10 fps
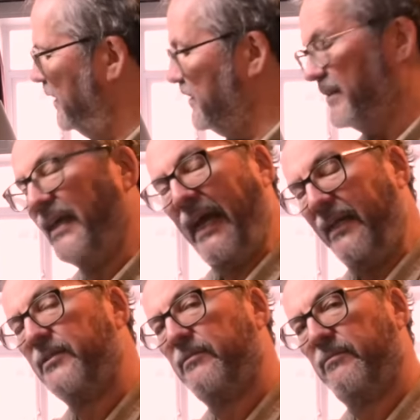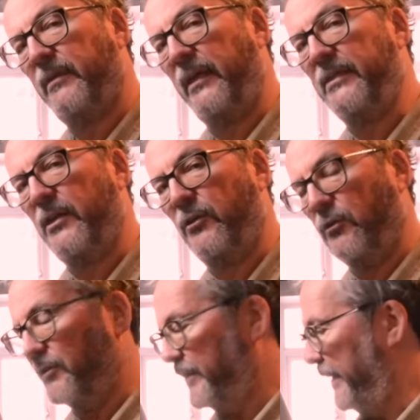So that is a
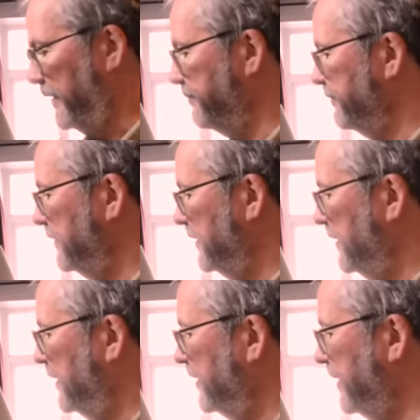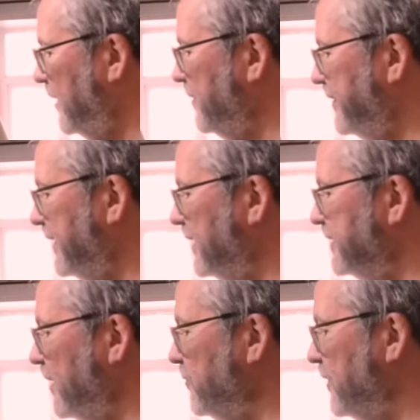good thing. The only thing I
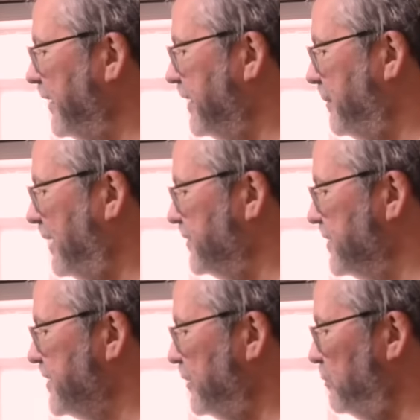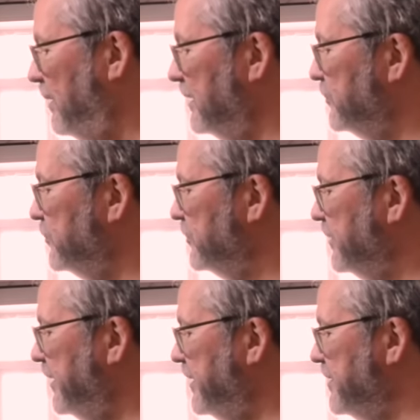don't like about it so much
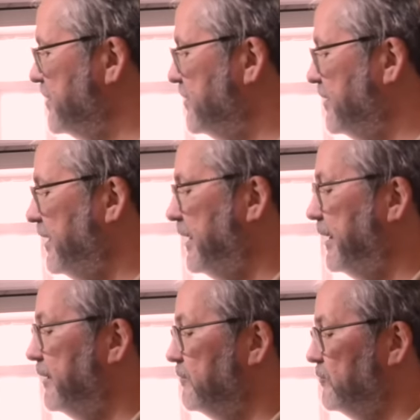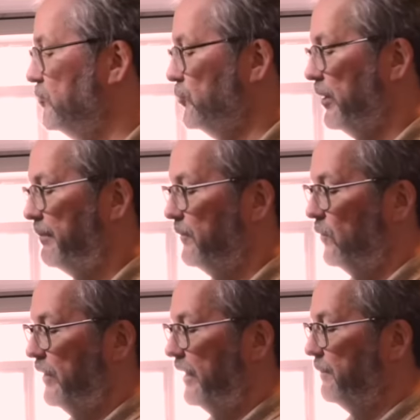is the cheap
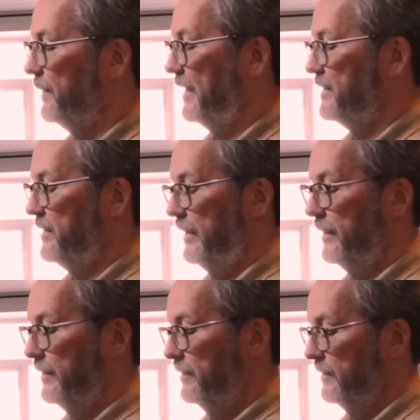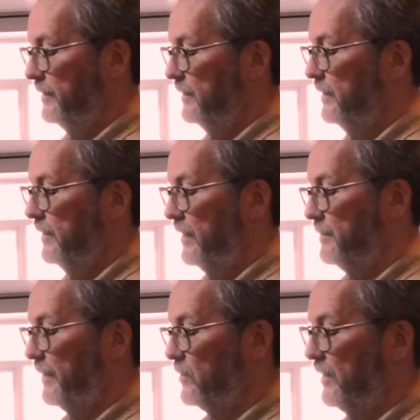looking plastic,
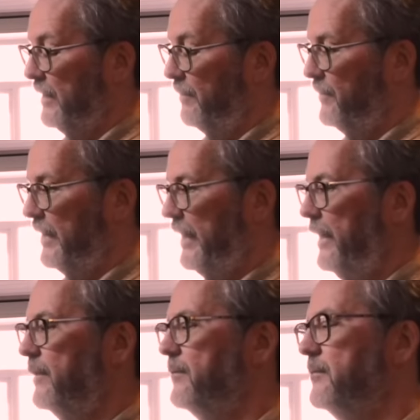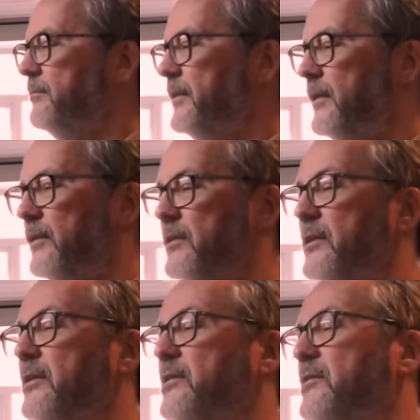especially up there,
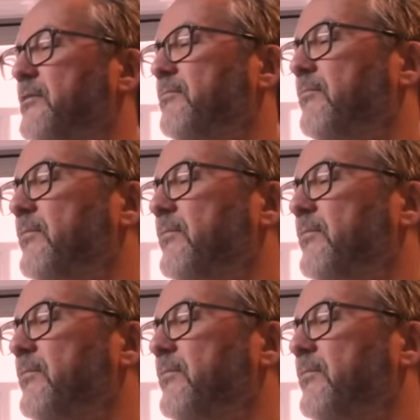because it's